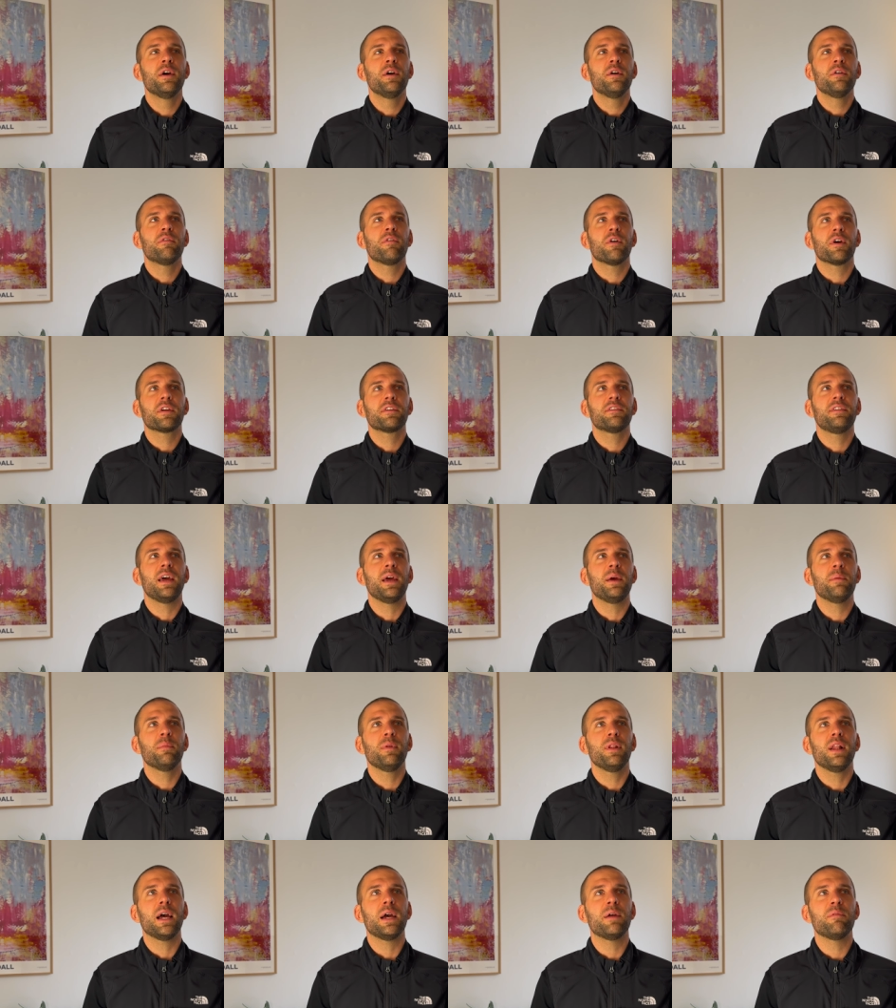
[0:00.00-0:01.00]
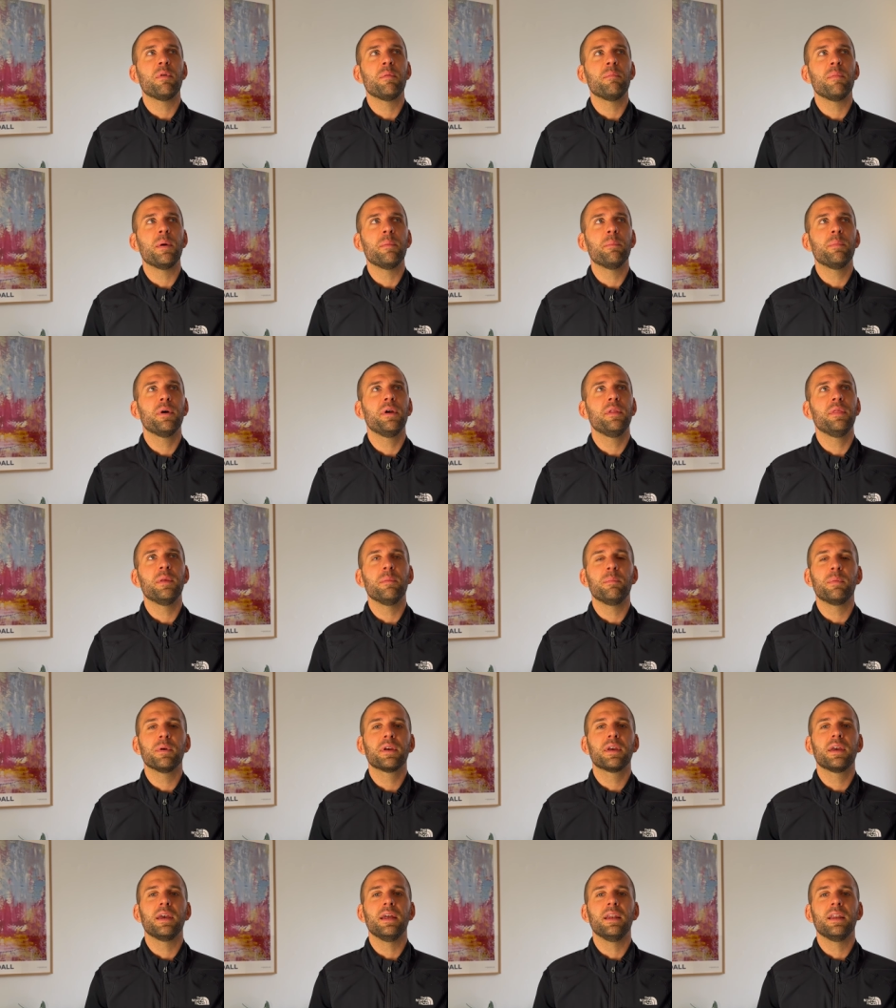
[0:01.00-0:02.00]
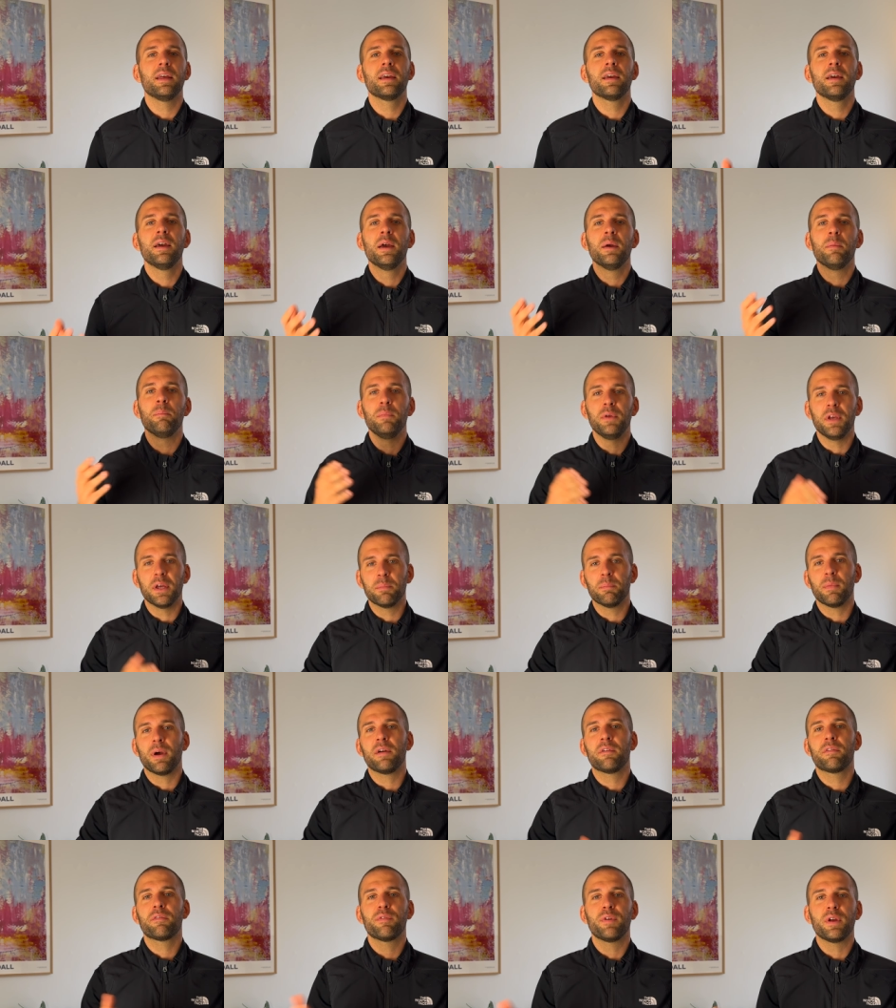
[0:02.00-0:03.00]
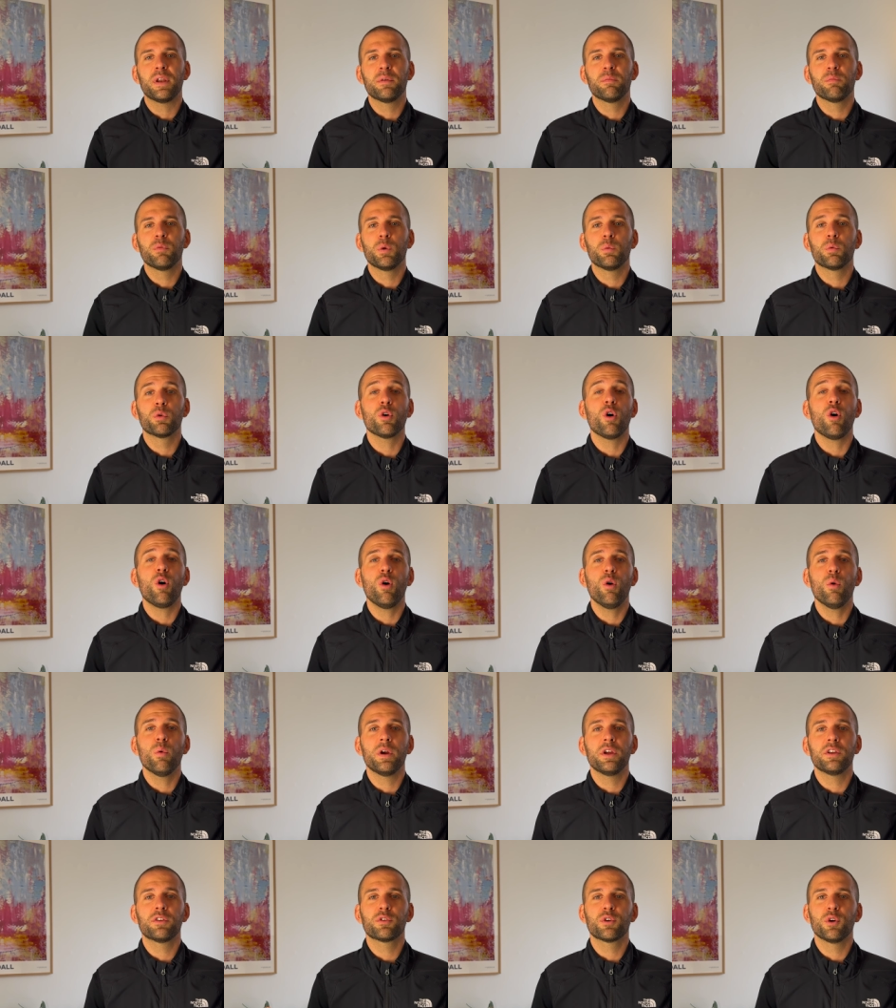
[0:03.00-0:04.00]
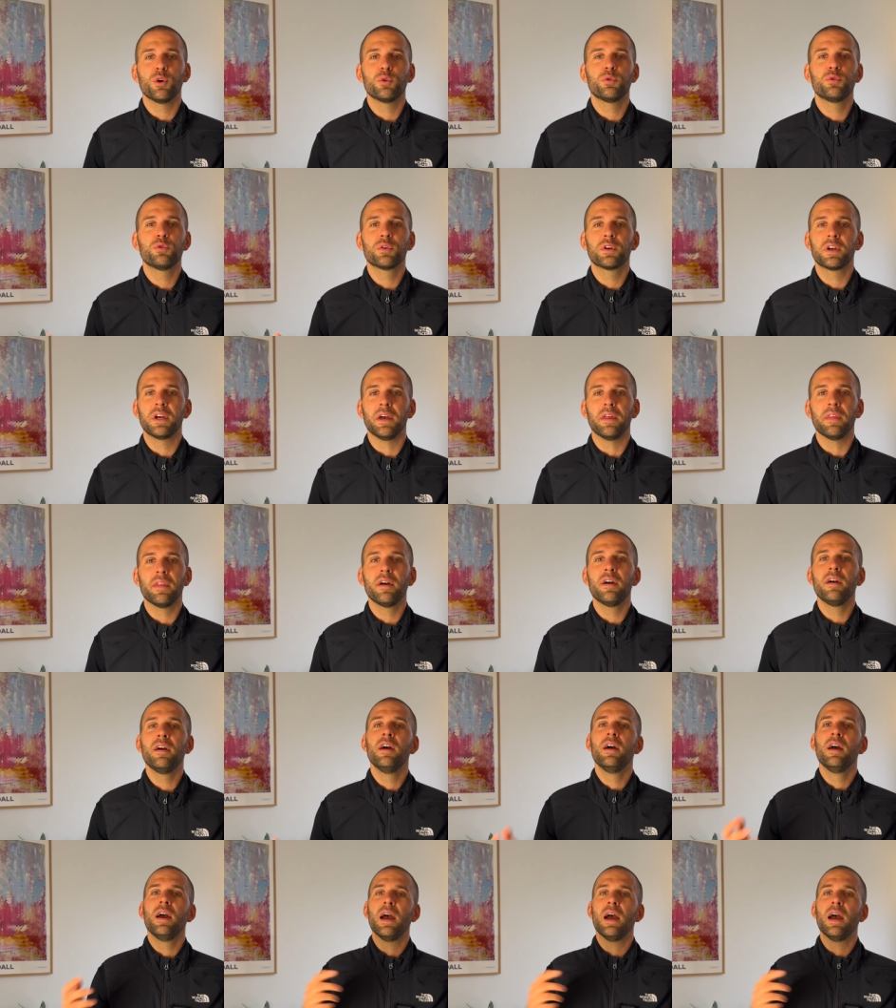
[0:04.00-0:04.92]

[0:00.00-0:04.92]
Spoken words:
For example, I remember in the beginning, me and my friend, we would always go together.